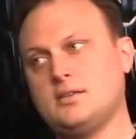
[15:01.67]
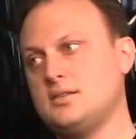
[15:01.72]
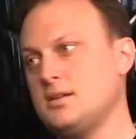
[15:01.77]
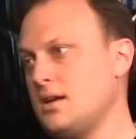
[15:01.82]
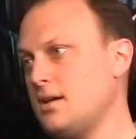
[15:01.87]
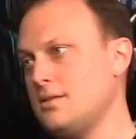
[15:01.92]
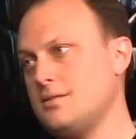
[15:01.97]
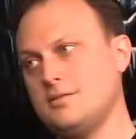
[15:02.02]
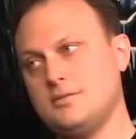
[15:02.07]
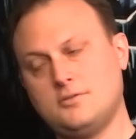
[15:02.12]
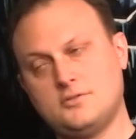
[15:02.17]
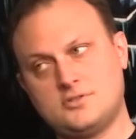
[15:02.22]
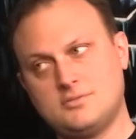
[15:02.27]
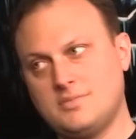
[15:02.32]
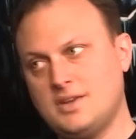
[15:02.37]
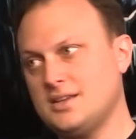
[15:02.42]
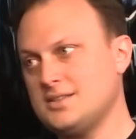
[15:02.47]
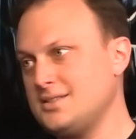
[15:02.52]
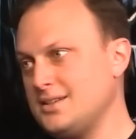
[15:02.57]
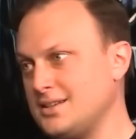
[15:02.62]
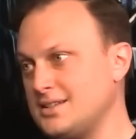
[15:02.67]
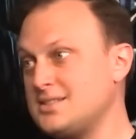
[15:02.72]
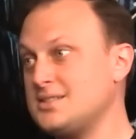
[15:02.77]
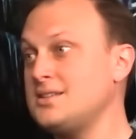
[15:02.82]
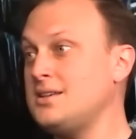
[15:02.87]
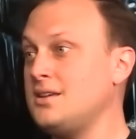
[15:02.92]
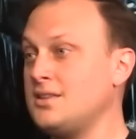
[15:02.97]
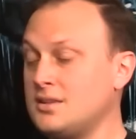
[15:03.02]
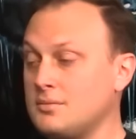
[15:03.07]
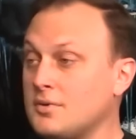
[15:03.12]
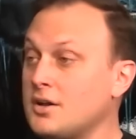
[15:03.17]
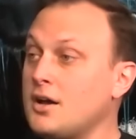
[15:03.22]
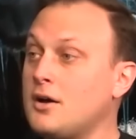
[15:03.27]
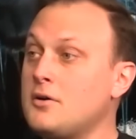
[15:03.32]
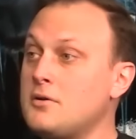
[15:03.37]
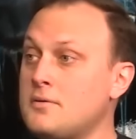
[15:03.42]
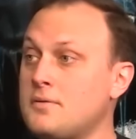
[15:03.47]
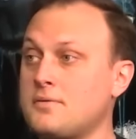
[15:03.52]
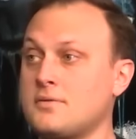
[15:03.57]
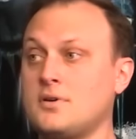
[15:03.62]
it together. It was amazing seeing them
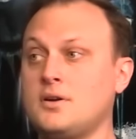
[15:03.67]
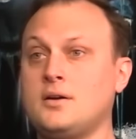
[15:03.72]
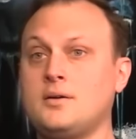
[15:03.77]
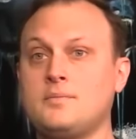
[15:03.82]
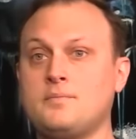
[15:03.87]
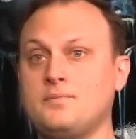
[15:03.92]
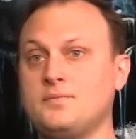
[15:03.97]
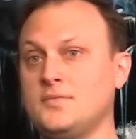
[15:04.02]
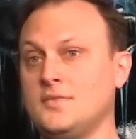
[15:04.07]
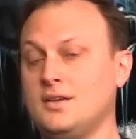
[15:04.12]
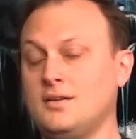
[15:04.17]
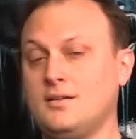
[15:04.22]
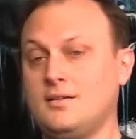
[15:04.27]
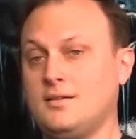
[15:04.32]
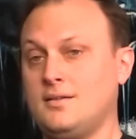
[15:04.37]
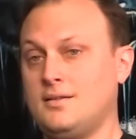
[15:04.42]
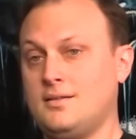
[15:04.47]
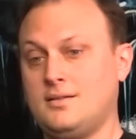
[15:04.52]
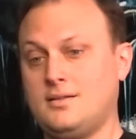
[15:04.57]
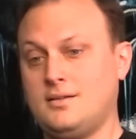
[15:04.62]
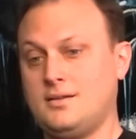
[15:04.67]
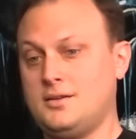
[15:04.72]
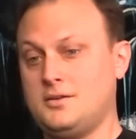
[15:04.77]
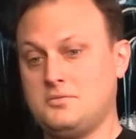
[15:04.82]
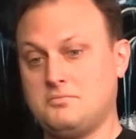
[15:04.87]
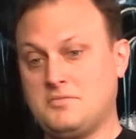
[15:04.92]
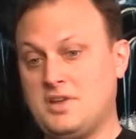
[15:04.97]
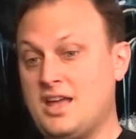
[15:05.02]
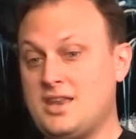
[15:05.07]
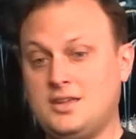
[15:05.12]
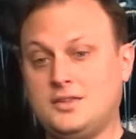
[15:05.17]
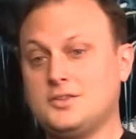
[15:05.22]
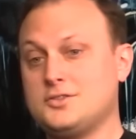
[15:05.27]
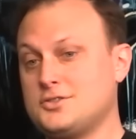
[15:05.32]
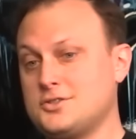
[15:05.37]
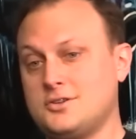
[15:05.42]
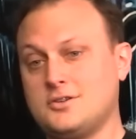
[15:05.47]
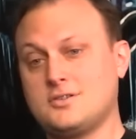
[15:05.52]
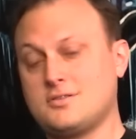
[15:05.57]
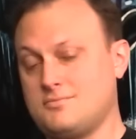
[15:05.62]
go from, hitting the
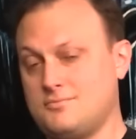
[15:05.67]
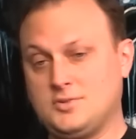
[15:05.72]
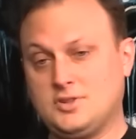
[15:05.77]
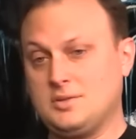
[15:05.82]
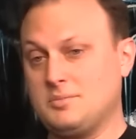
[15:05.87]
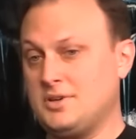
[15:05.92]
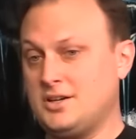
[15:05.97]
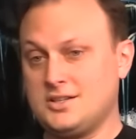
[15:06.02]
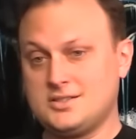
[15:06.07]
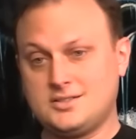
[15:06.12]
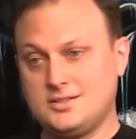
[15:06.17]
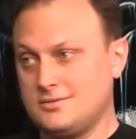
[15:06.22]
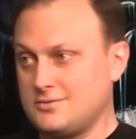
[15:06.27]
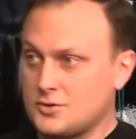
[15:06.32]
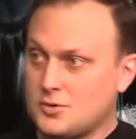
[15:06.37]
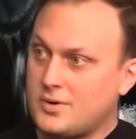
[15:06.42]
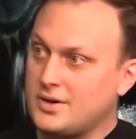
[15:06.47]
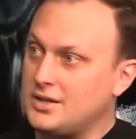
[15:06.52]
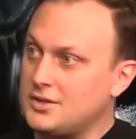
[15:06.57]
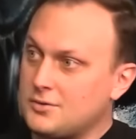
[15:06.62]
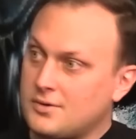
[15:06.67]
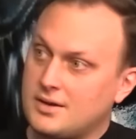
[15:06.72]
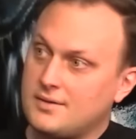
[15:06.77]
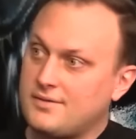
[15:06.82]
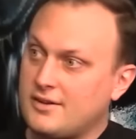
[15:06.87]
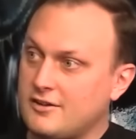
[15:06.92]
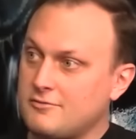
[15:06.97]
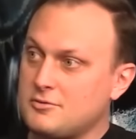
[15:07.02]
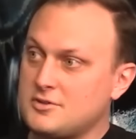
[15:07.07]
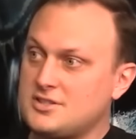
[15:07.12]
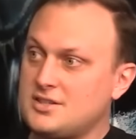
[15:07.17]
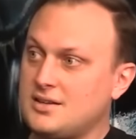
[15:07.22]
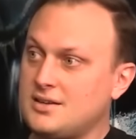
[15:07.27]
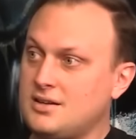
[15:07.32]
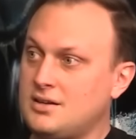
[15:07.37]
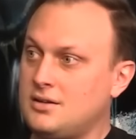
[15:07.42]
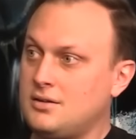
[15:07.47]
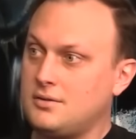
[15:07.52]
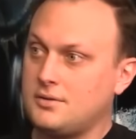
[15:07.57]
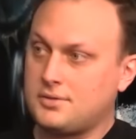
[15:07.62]
Zerk with the boss at 20-25%
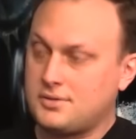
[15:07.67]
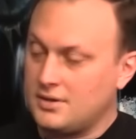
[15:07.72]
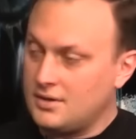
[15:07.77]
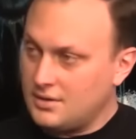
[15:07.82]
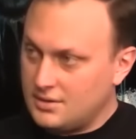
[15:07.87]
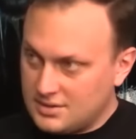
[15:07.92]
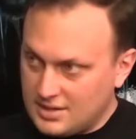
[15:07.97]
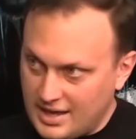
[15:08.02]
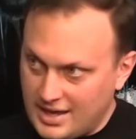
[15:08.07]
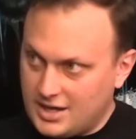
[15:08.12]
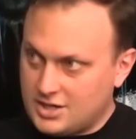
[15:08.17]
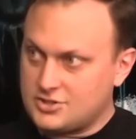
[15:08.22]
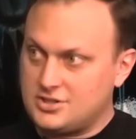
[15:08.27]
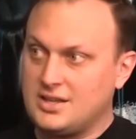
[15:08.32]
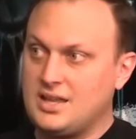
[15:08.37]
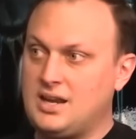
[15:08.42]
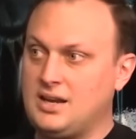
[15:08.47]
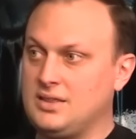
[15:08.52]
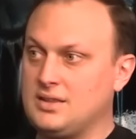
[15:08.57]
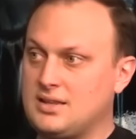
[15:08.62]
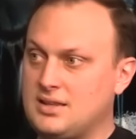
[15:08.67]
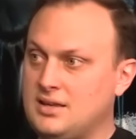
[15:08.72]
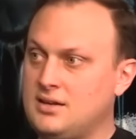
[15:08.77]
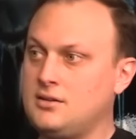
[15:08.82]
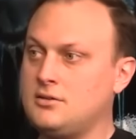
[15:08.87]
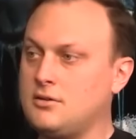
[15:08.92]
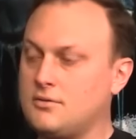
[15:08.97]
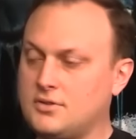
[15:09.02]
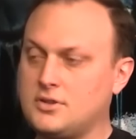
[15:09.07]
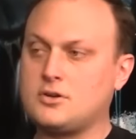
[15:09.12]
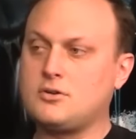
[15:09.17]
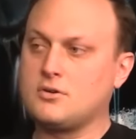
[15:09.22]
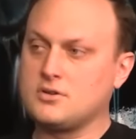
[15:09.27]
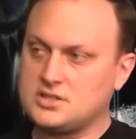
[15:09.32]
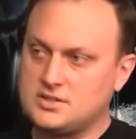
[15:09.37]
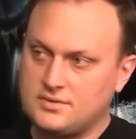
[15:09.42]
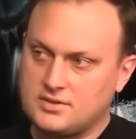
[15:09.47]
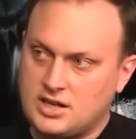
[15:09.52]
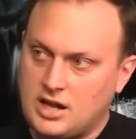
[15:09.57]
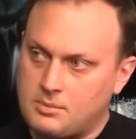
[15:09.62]
health to actually getting a kill over the
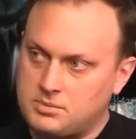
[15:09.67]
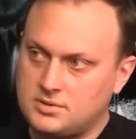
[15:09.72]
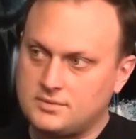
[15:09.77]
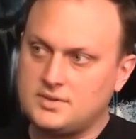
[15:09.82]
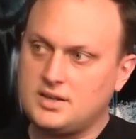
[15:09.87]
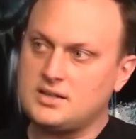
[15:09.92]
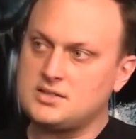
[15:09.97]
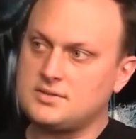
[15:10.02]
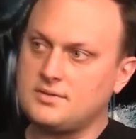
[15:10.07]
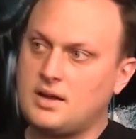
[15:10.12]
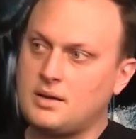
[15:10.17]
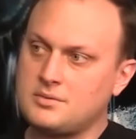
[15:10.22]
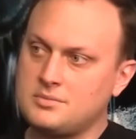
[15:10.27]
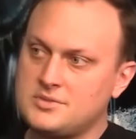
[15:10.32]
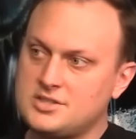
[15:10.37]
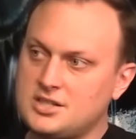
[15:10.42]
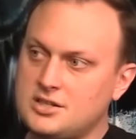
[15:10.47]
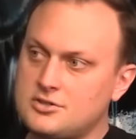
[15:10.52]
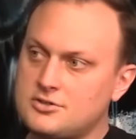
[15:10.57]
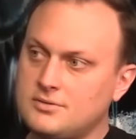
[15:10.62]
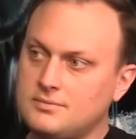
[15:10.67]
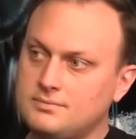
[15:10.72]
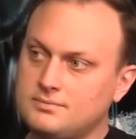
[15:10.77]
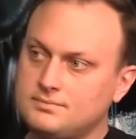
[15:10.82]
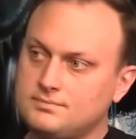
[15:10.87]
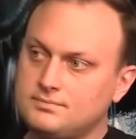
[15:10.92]
course of a couple of days of optimization.